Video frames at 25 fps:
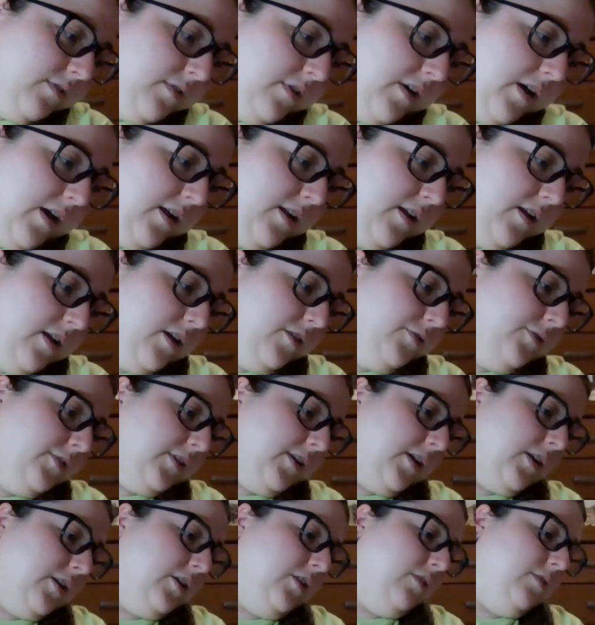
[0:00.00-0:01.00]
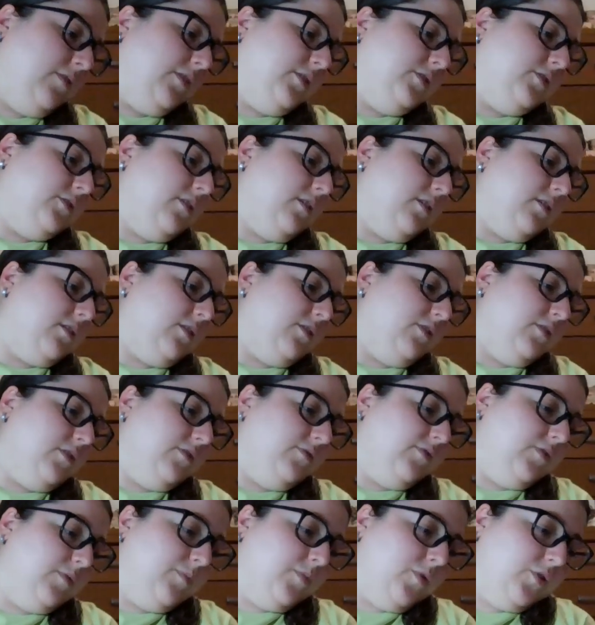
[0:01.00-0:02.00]
An object undergoing circular
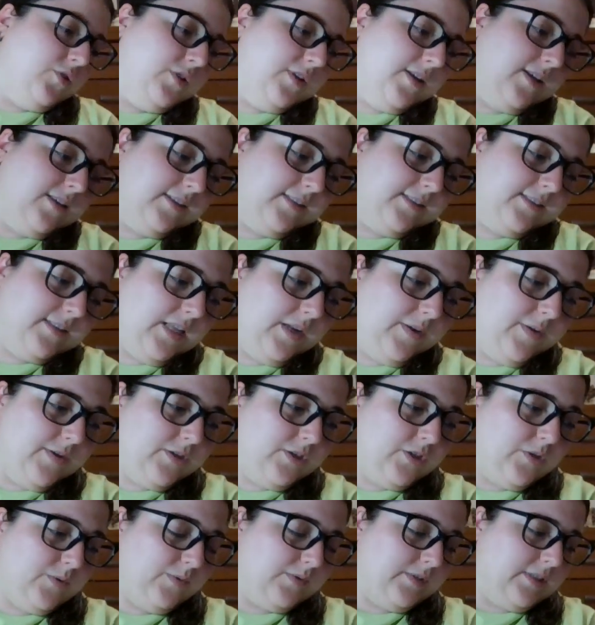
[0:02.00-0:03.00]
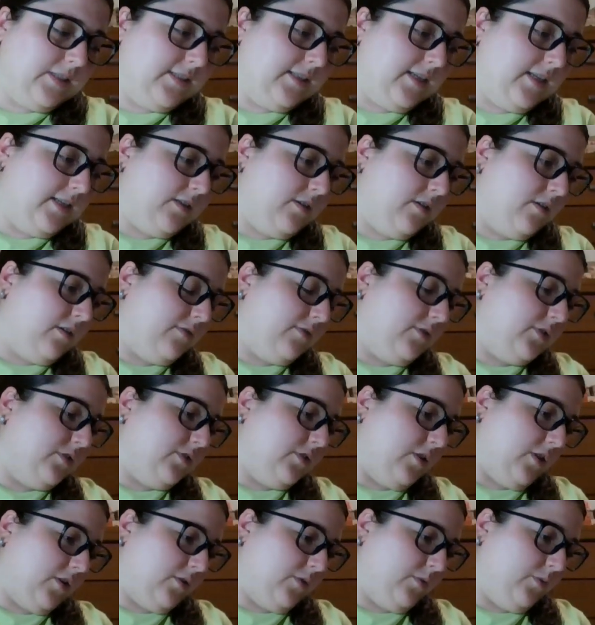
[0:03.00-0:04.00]
uniform motion has acceleration towards the center of the
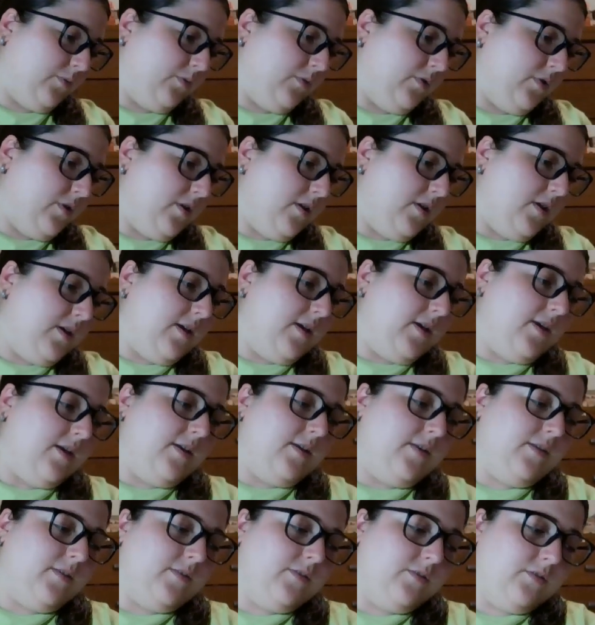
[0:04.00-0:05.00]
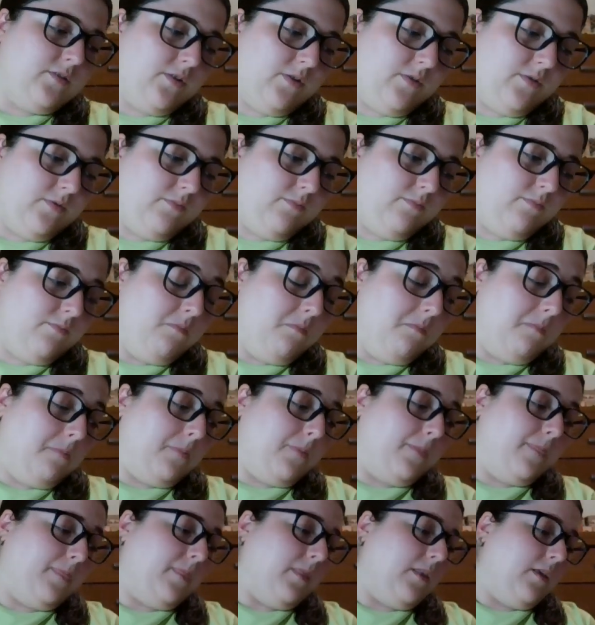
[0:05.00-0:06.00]
circle. So,
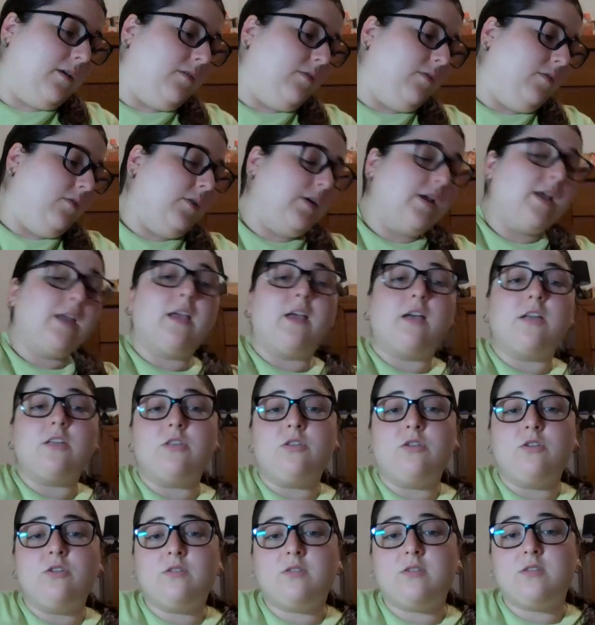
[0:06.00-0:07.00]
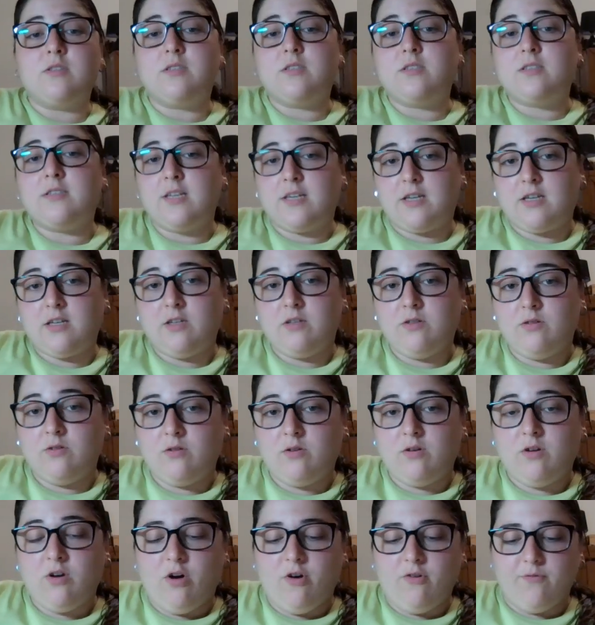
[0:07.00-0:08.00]
looking at Newton's second
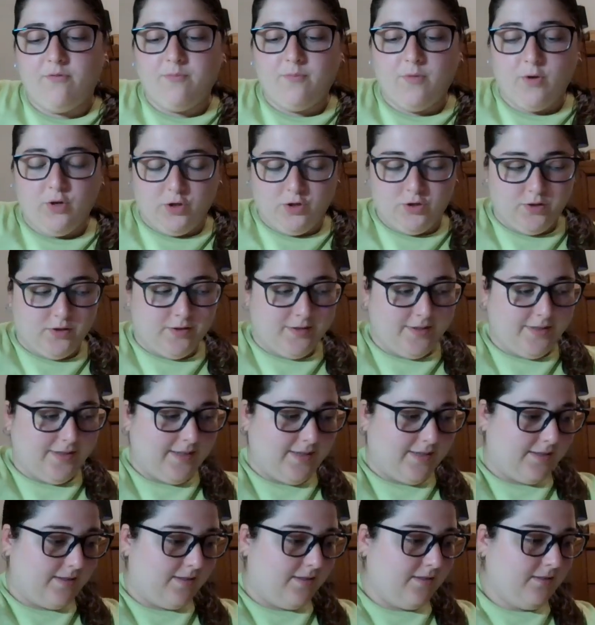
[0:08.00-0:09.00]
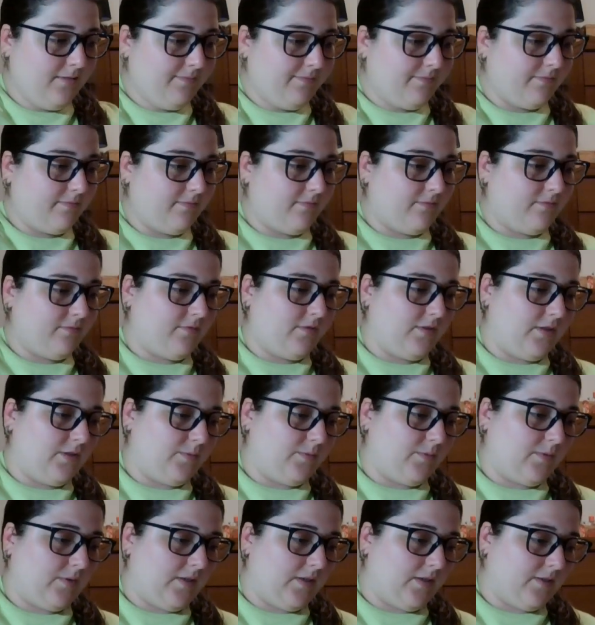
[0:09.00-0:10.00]
law of motion here, for
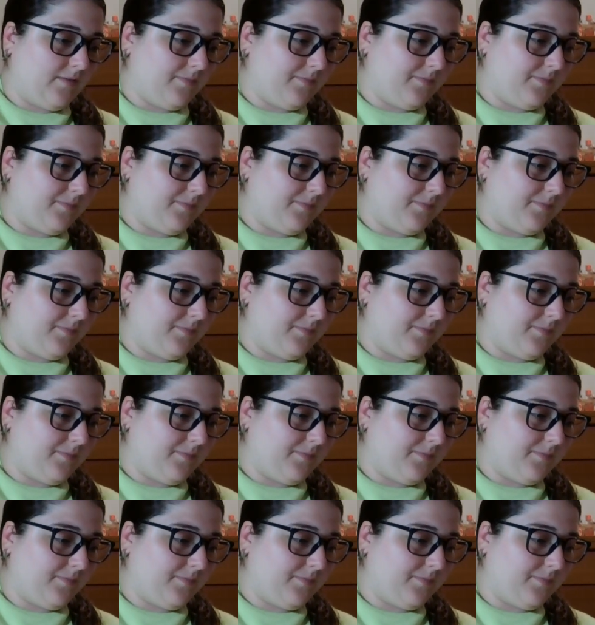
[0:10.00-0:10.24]
this one here.